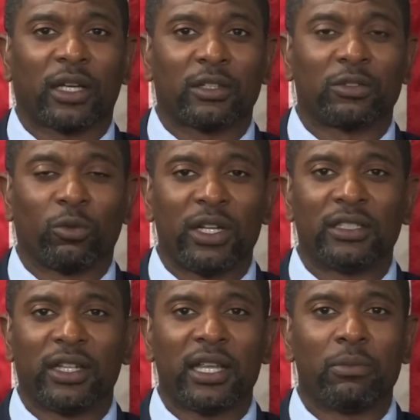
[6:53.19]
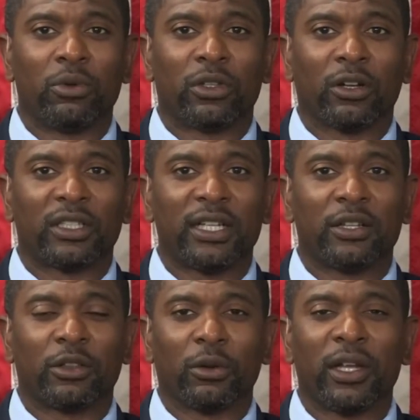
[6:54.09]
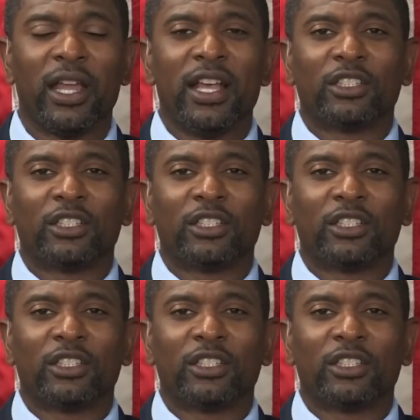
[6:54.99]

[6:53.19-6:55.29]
like it reads in Hebrews 13 and 3.